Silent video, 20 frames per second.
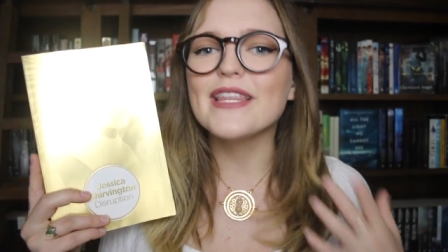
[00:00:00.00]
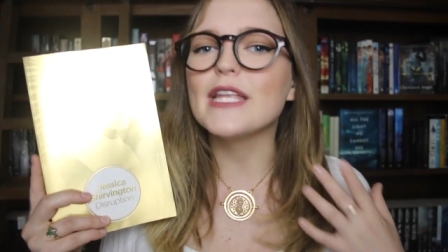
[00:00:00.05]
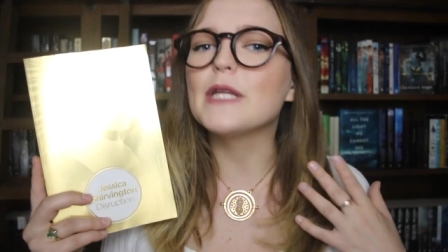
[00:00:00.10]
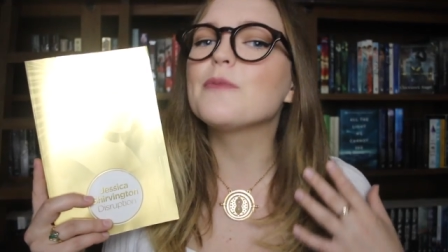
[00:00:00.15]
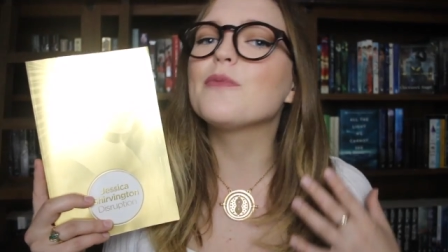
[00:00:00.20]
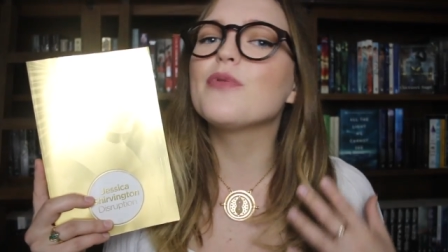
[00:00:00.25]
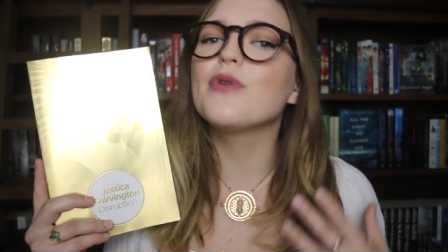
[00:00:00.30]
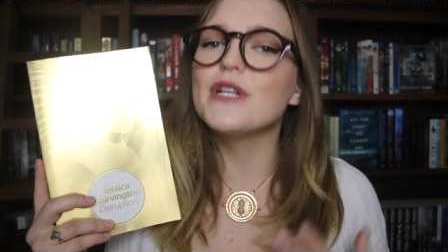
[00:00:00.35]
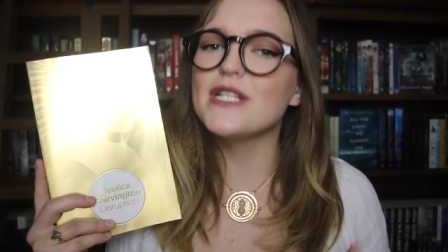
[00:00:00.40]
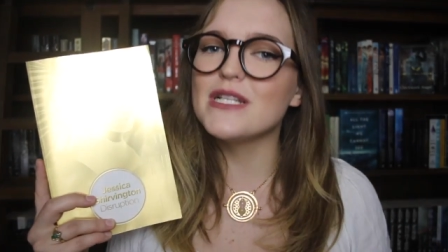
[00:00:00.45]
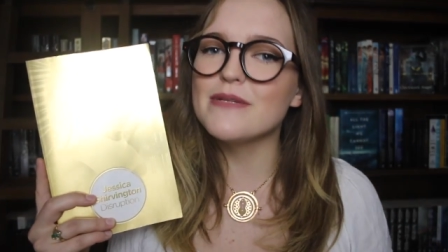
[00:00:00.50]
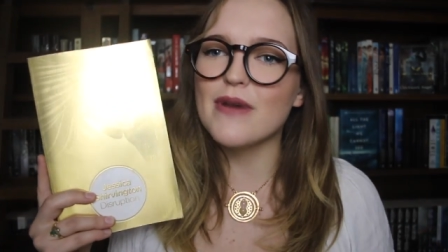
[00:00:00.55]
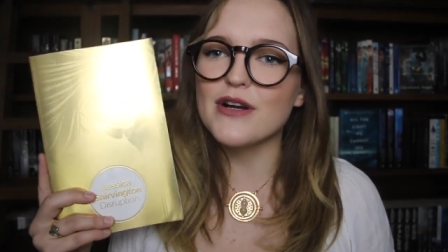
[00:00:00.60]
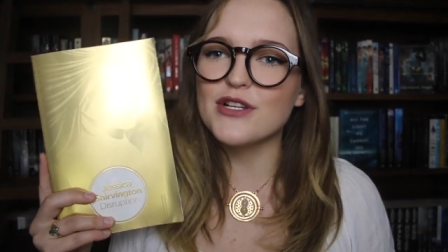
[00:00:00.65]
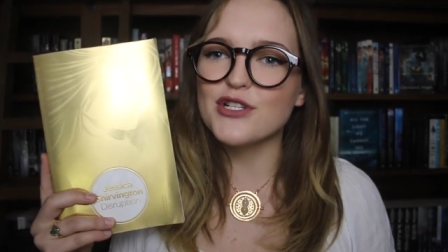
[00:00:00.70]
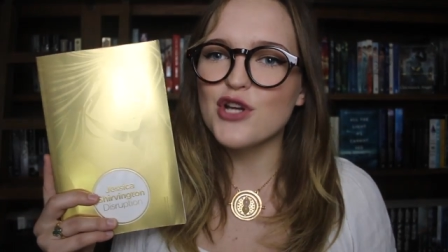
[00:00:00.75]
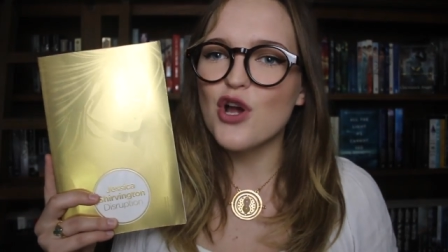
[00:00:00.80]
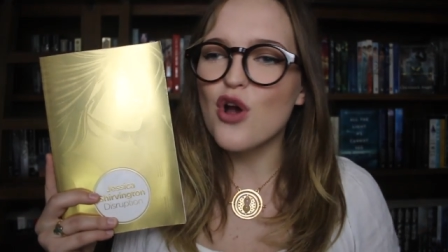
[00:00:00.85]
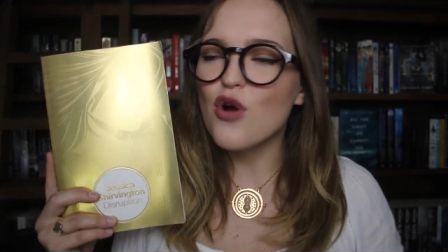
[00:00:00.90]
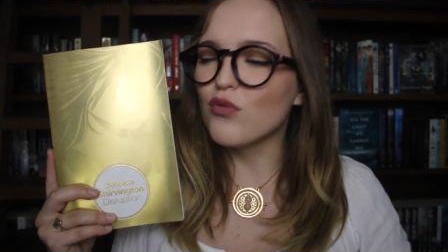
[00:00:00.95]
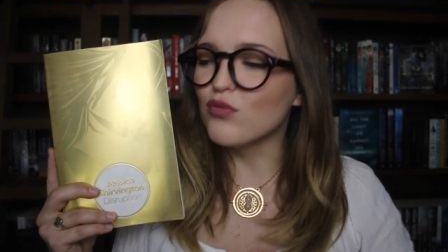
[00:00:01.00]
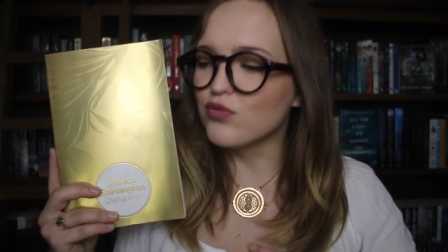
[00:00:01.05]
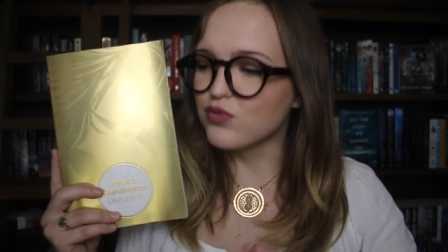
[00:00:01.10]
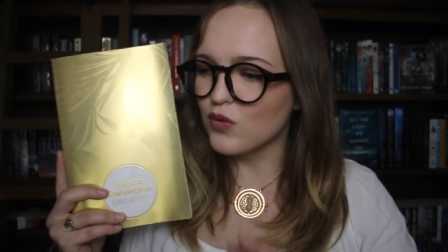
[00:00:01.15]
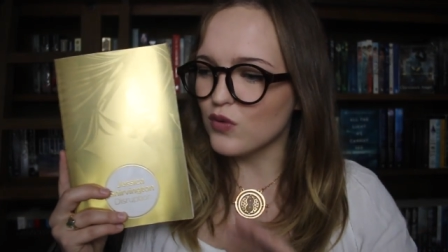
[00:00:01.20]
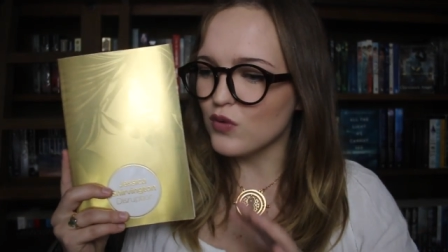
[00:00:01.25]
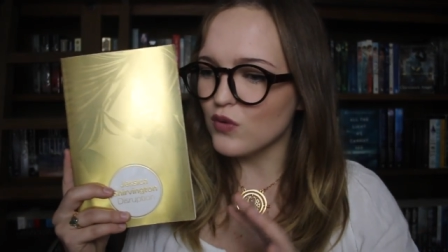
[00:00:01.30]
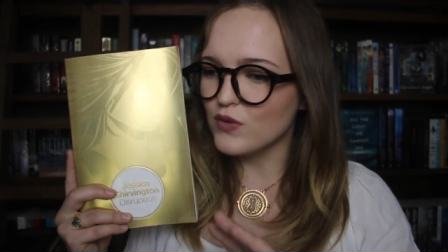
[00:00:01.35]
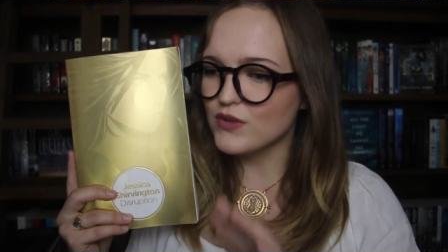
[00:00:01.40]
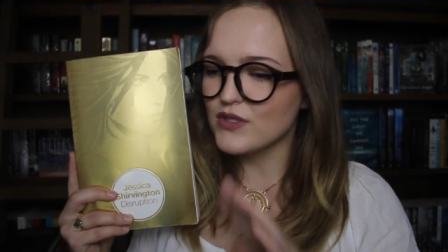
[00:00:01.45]
that pretty much
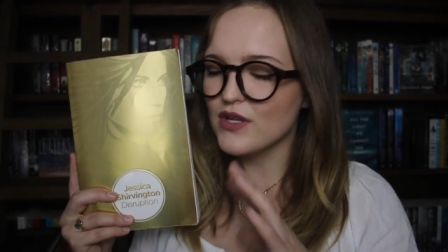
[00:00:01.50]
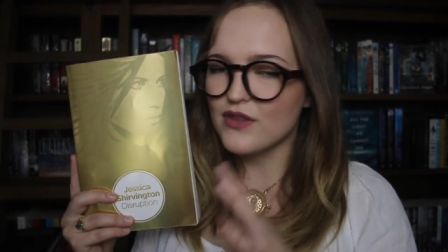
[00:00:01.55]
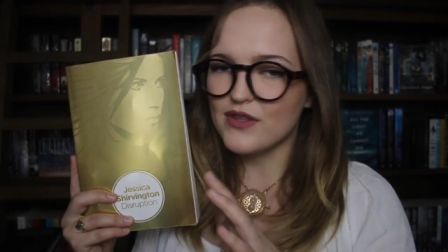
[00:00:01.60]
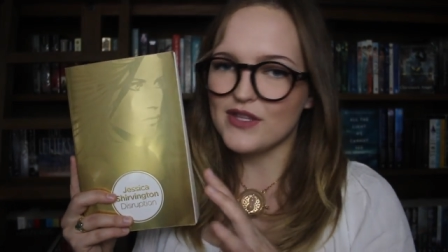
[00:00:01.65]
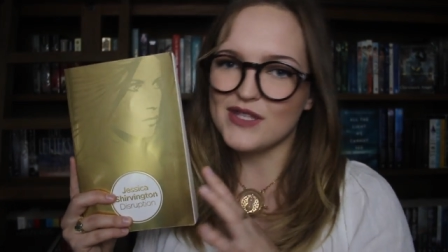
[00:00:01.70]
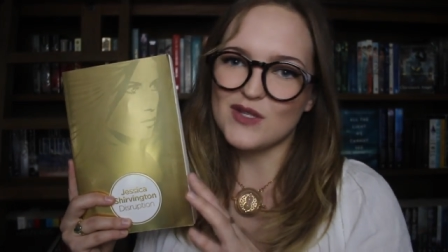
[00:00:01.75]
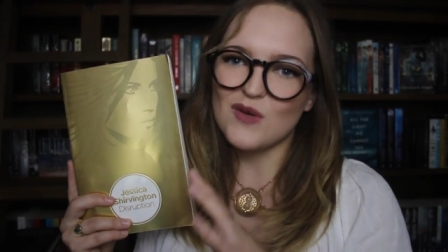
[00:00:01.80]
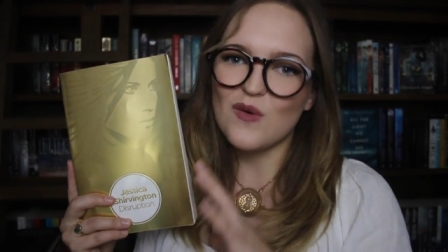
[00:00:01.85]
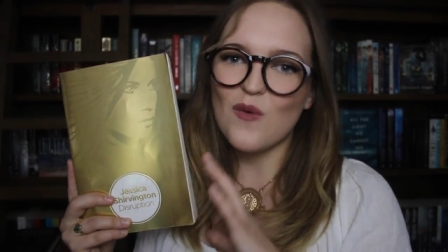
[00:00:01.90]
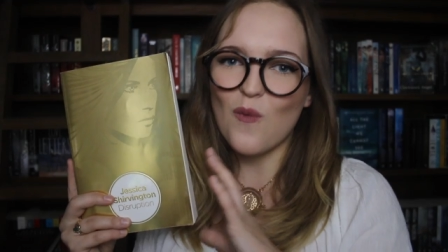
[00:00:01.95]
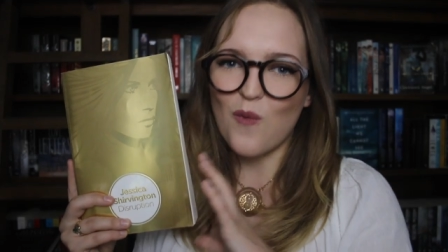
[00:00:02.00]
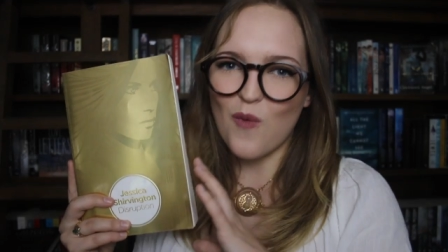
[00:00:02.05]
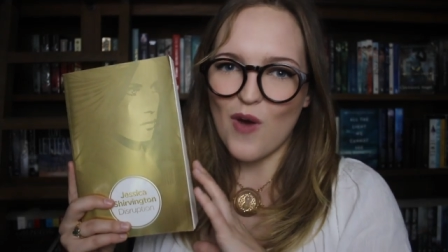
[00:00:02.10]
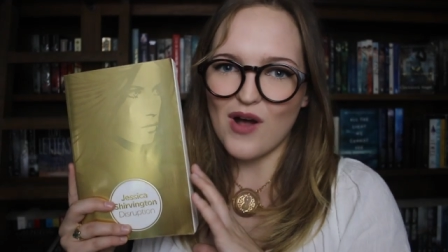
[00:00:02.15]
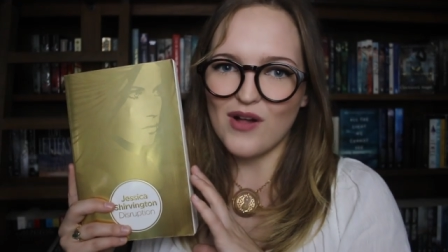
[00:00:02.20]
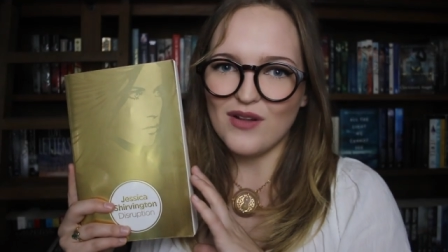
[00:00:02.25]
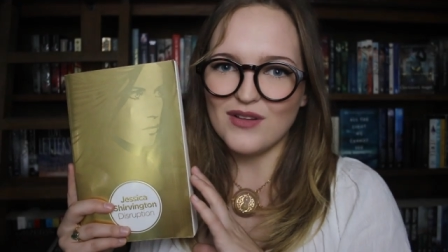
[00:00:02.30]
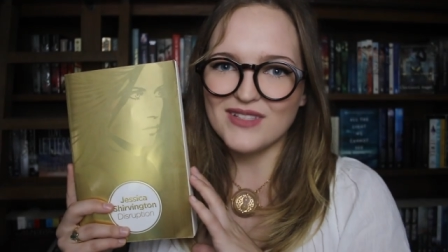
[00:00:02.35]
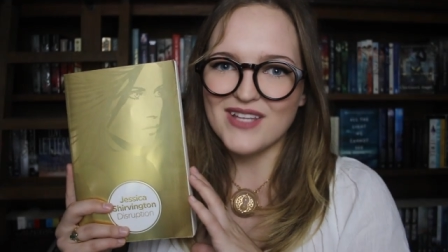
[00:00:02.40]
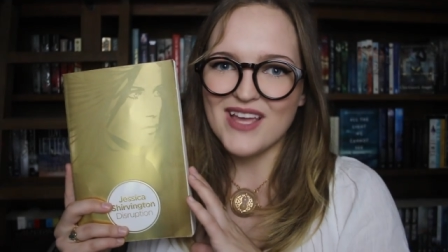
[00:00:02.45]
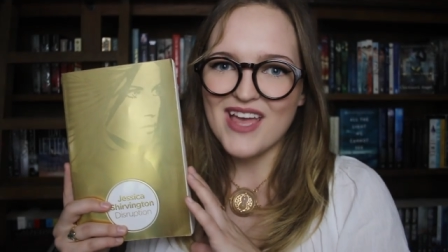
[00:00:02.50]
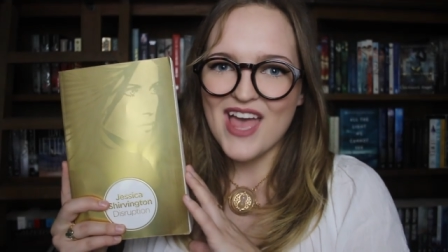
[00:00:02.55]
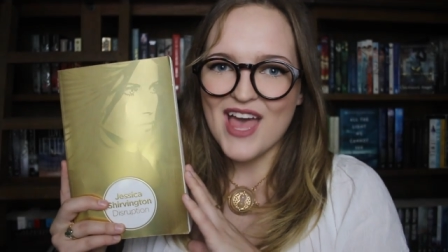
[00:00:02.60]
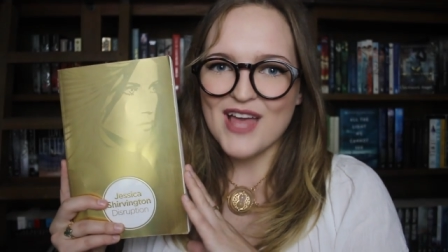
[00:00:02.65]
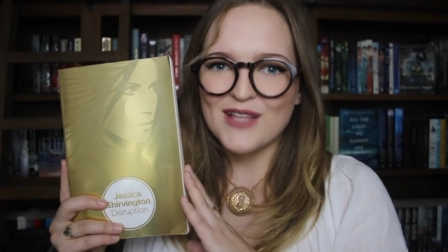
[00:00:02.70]
rules this world.